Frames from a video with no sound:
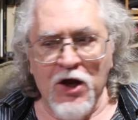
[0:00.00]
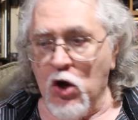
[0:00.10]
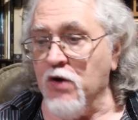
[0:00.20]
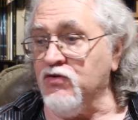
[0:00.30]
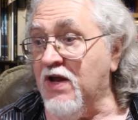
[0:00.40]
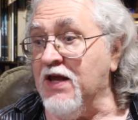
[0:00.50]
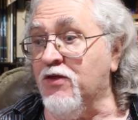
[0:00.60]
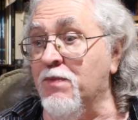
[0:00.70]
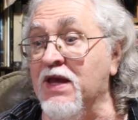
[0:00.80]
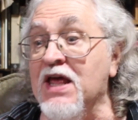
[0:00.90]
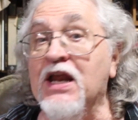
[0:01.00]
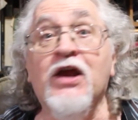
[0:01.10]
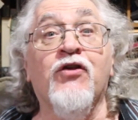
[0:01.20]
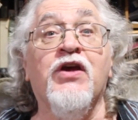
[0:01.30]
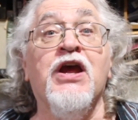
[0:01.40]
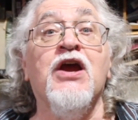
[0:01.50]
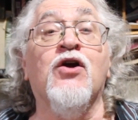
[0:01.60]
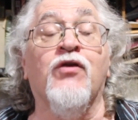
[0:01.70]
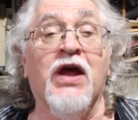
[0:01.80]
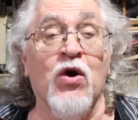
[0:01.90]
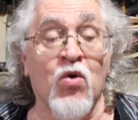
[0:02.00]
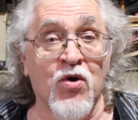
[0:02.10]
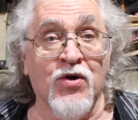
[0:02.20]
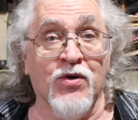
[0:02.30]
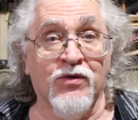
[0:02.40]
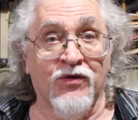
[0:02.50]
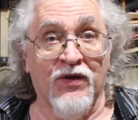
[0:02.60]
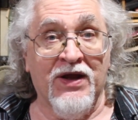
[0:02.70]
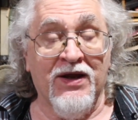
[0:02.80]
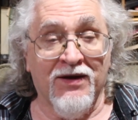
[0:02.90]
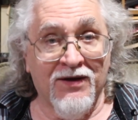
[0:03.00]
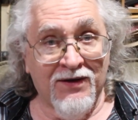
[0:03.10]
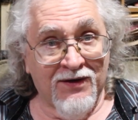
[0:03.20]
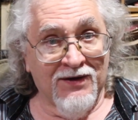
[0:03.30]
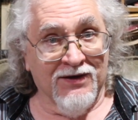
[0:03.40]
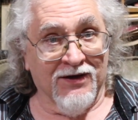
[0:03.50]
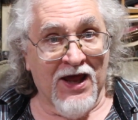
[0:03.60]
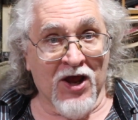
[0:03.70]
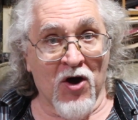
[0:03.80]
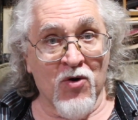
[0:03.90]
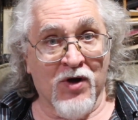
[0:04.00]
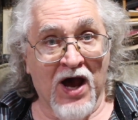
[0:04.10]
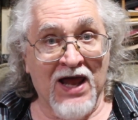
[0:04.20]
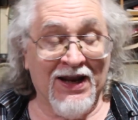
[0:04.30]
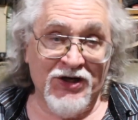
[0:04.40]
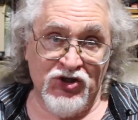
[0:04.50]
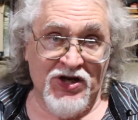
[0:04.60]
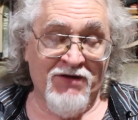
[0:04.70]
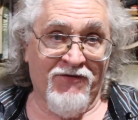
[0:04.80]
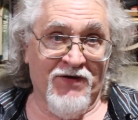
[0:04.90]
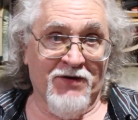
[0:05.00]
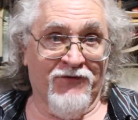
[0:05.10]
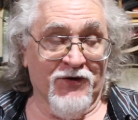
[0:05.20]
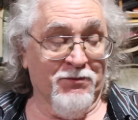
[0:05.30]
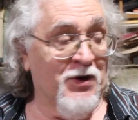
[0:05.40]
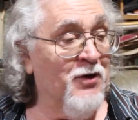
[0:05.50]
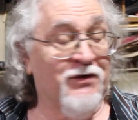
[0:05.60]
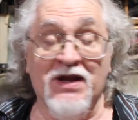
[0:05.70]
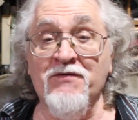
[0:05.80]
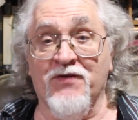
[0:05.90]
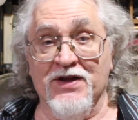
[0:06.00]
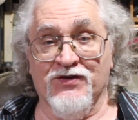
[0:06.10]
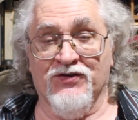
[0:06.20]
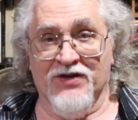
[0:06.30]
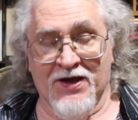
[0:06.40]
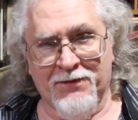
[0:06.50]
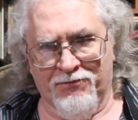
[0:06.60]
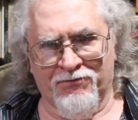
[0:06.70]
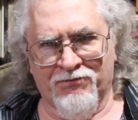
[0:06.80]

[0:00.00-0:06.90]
You know, it's like the beginning of the year, they ordered the Lego college def football defense set